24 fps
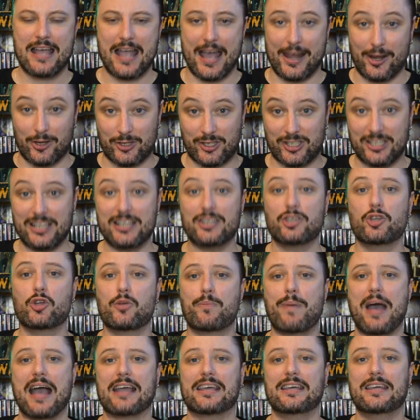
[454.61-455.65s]
and I'll see you
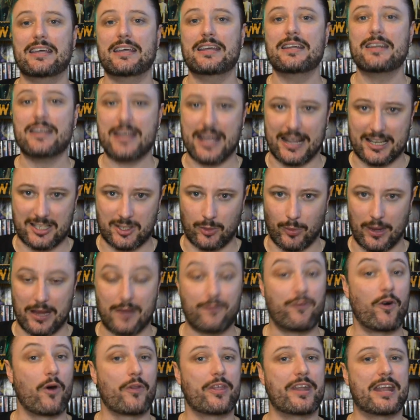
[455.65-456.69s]
back here next week
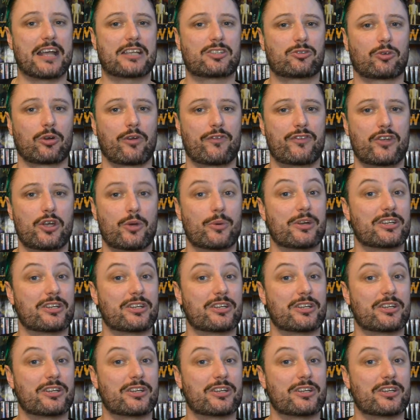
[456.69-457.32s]
for the next review,